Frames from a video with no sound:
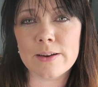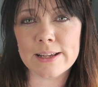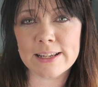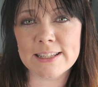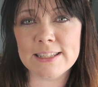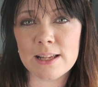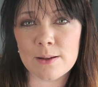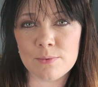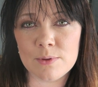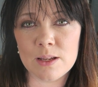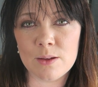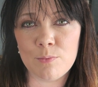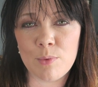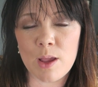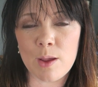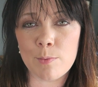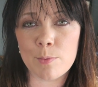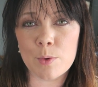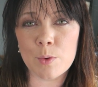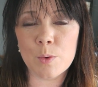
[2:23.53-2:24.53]
accepting
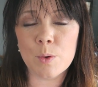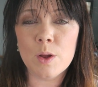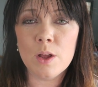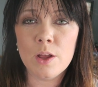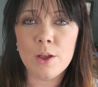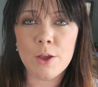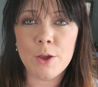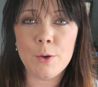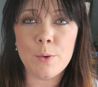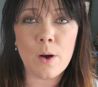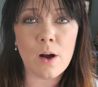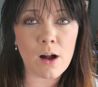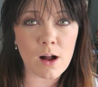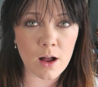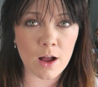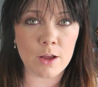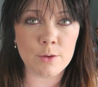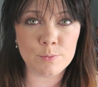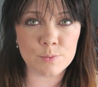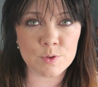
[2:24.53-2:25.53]
people who are
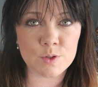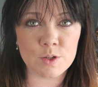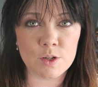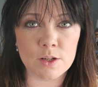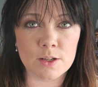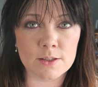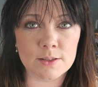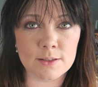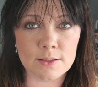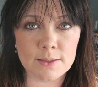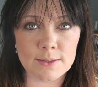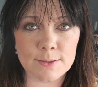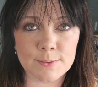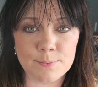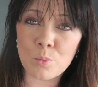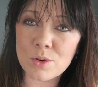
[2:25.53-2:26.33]
home students.